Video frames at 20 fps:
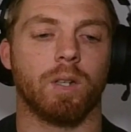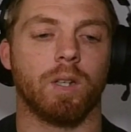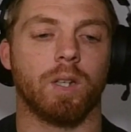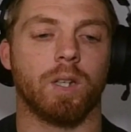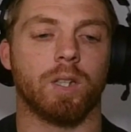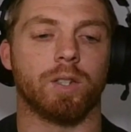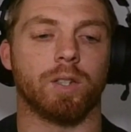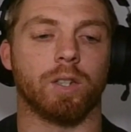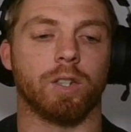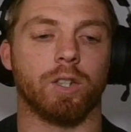
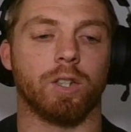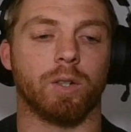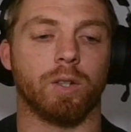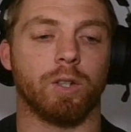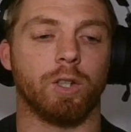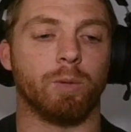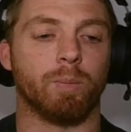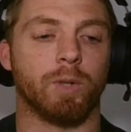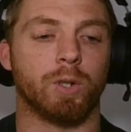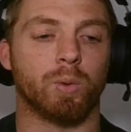So
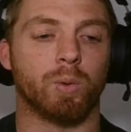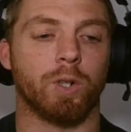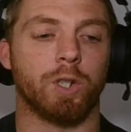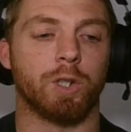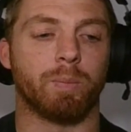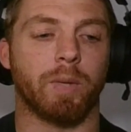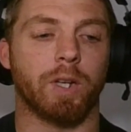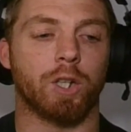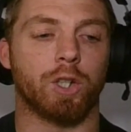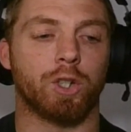you must always
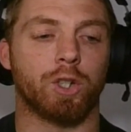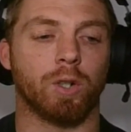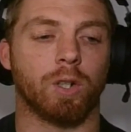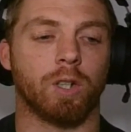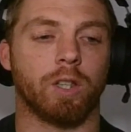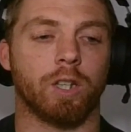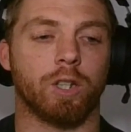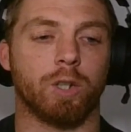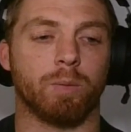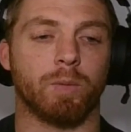make sure
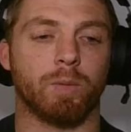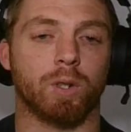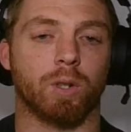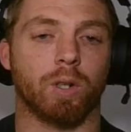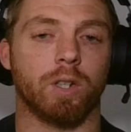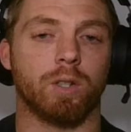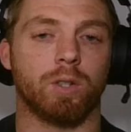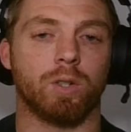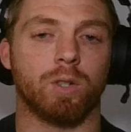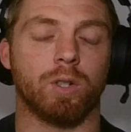that you must go
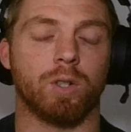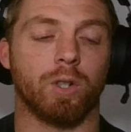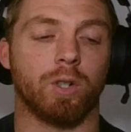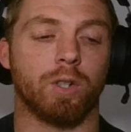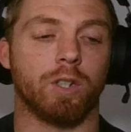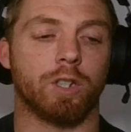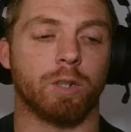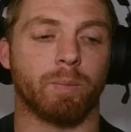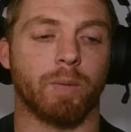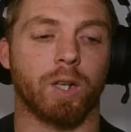into your
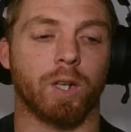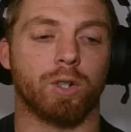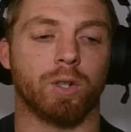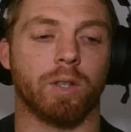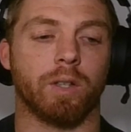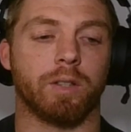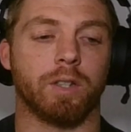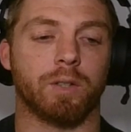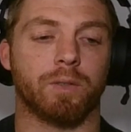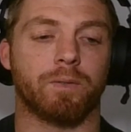unit to make sure
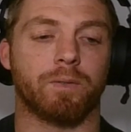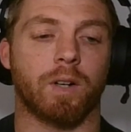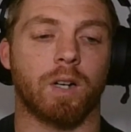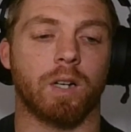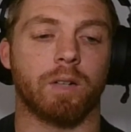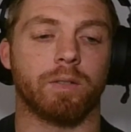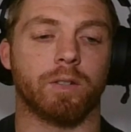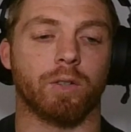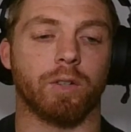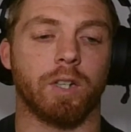that there's
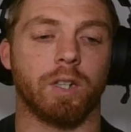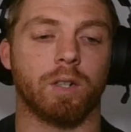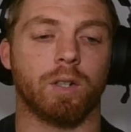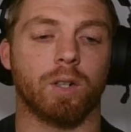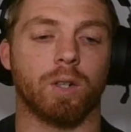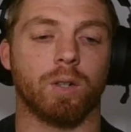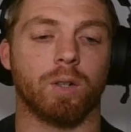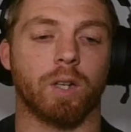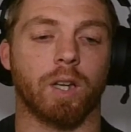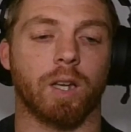5 green
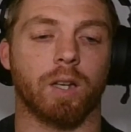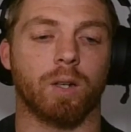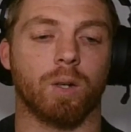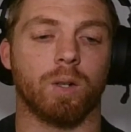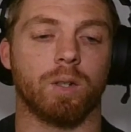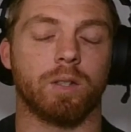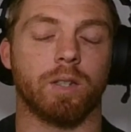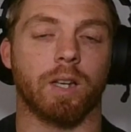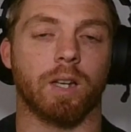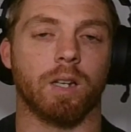
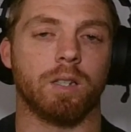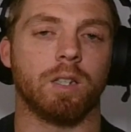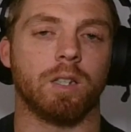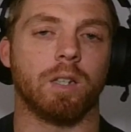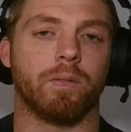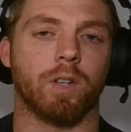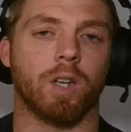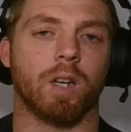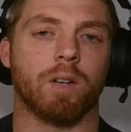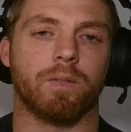coat hangers
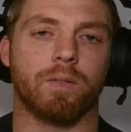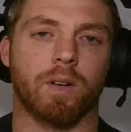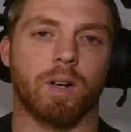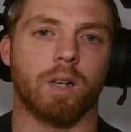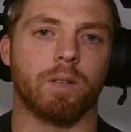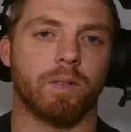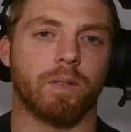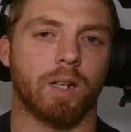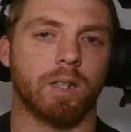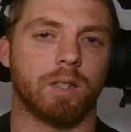if you have
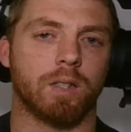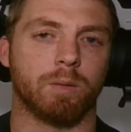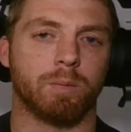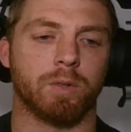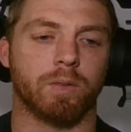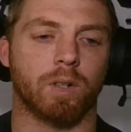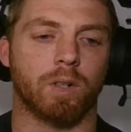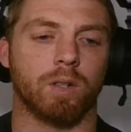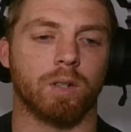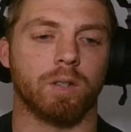5 items
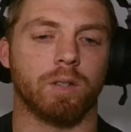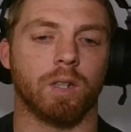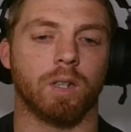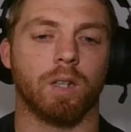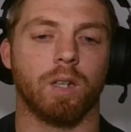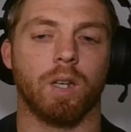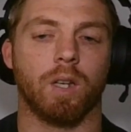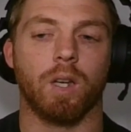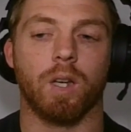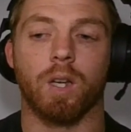of clothing.
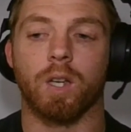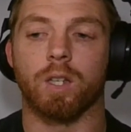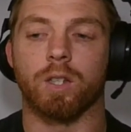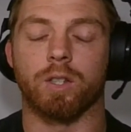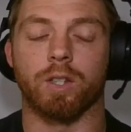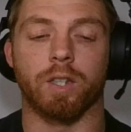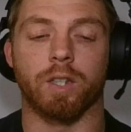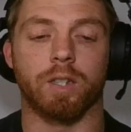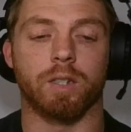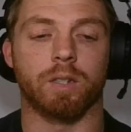
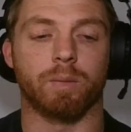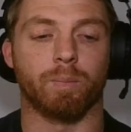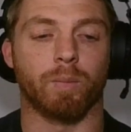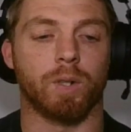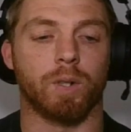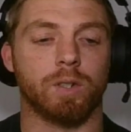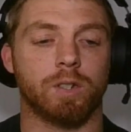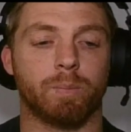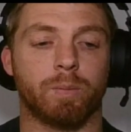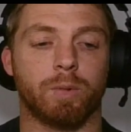There's
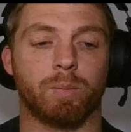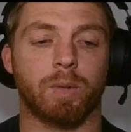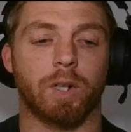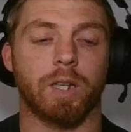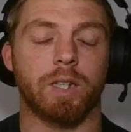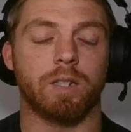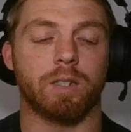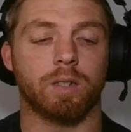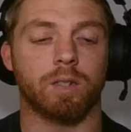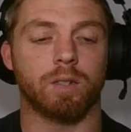multiple
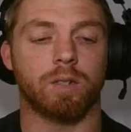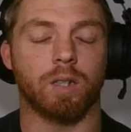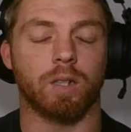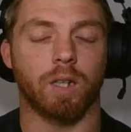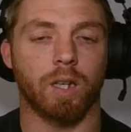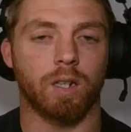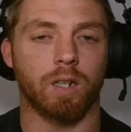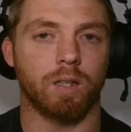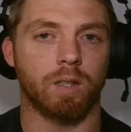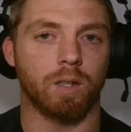places to
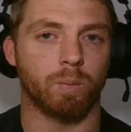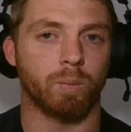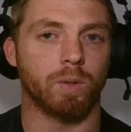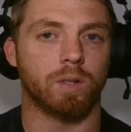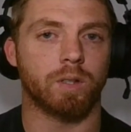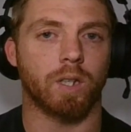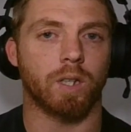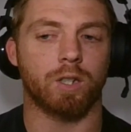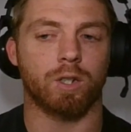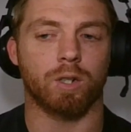get it, and we'll
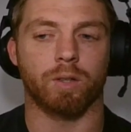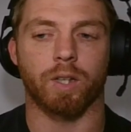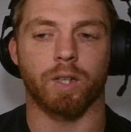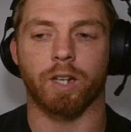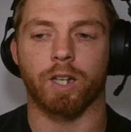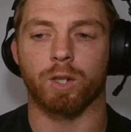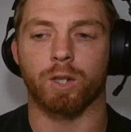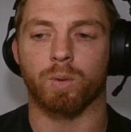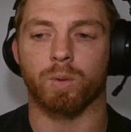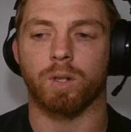touch on that
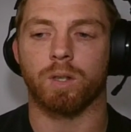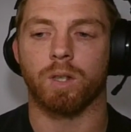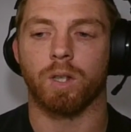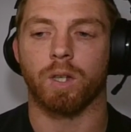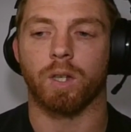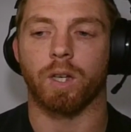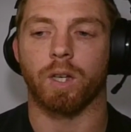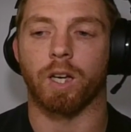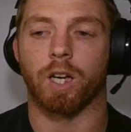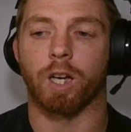as well.
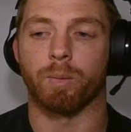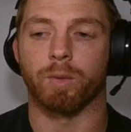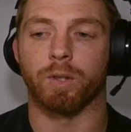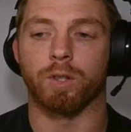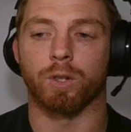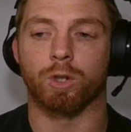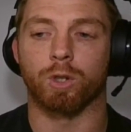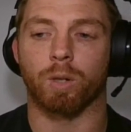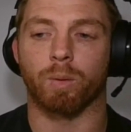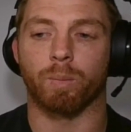In
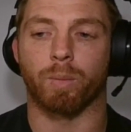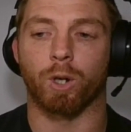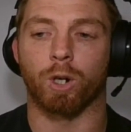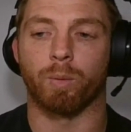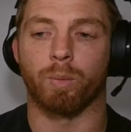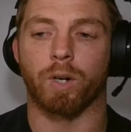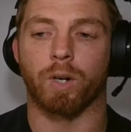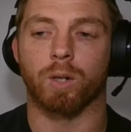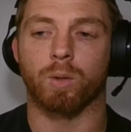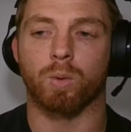the bottom
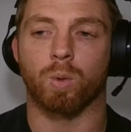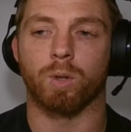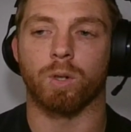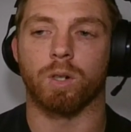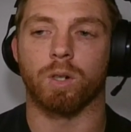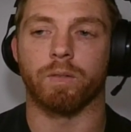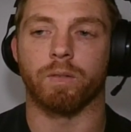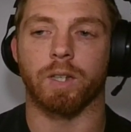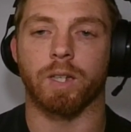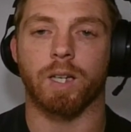right corner
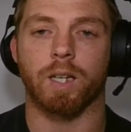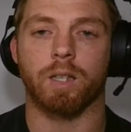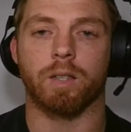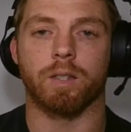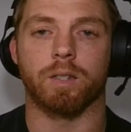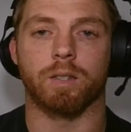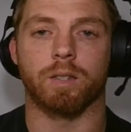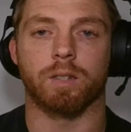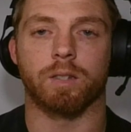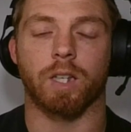over here,
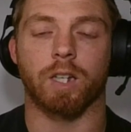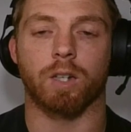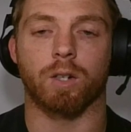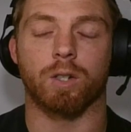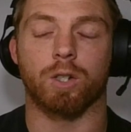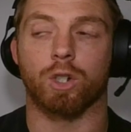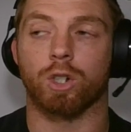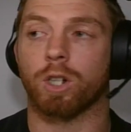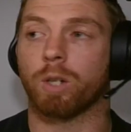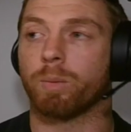there's the sacred
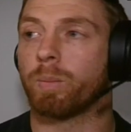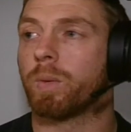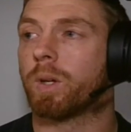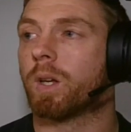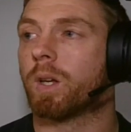shop.